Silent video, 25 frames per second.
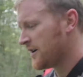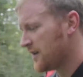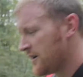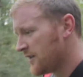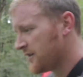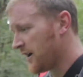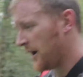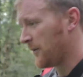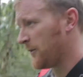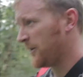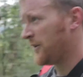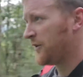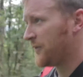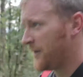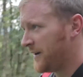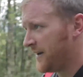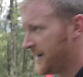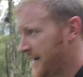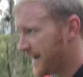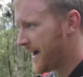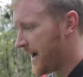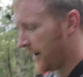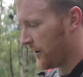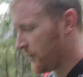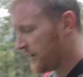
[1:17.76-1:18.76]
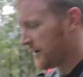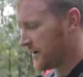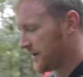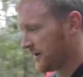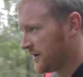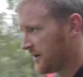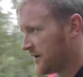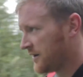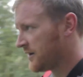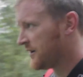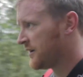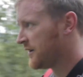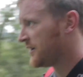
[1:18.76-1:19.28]
that we're doing now,
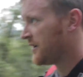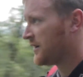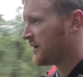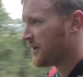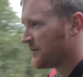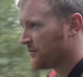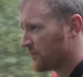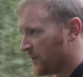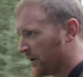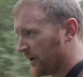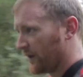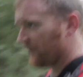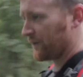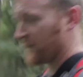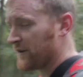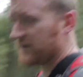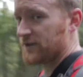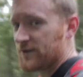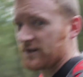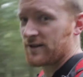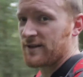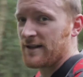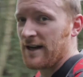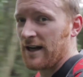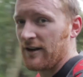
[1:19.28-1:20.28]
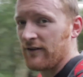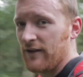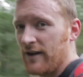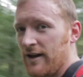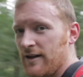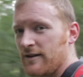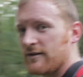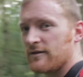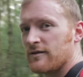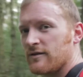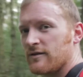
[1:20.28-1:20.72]
the girlfriend's just down there.